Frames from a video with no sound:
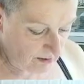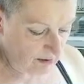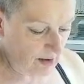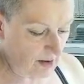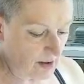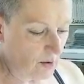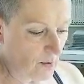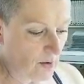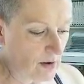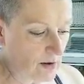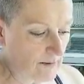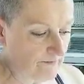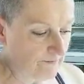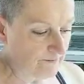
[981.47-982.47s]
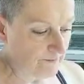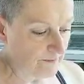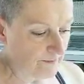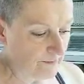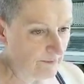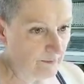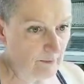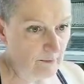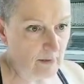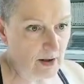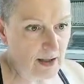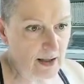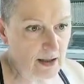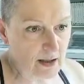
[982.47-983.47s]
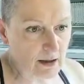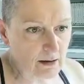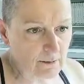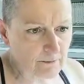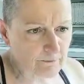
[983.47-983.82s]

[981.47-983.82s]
there you are, my little,